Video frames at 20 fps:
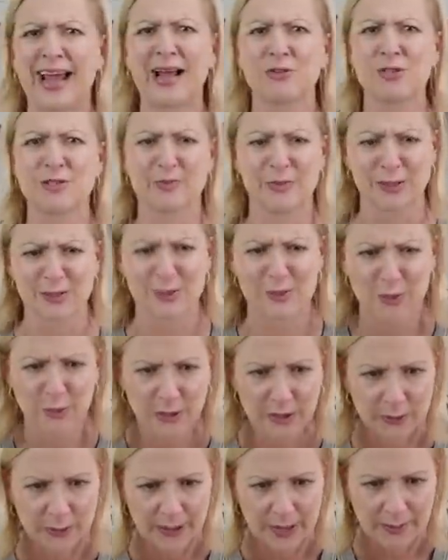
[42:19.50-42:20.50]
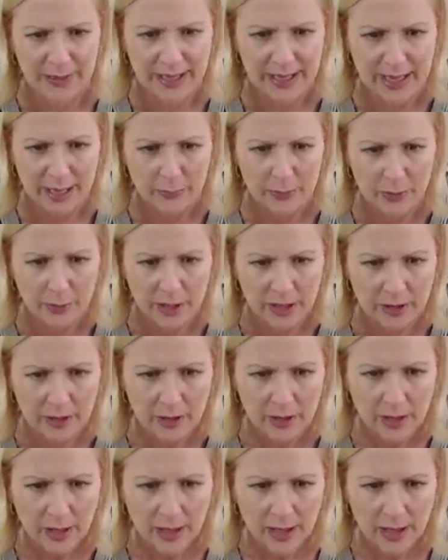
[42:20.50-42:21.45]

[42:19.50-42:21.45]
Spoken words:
house smells so good when I make apple butter.